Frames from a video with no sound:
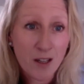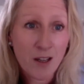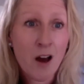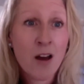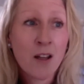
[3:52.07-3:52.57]

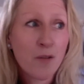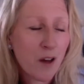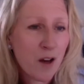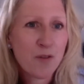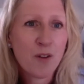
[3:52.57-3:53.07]
I
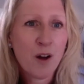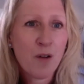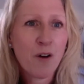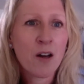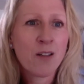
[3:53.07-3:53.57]

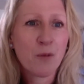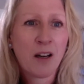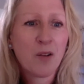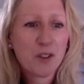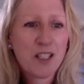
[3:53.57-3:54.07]
find it, well,
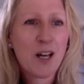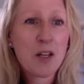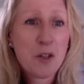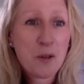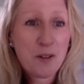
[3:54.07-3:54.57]
obviously I
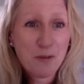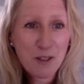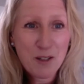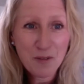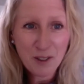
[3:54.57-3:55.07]
do it for a
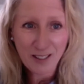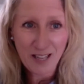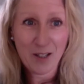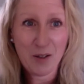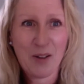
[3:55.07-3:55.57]
living now.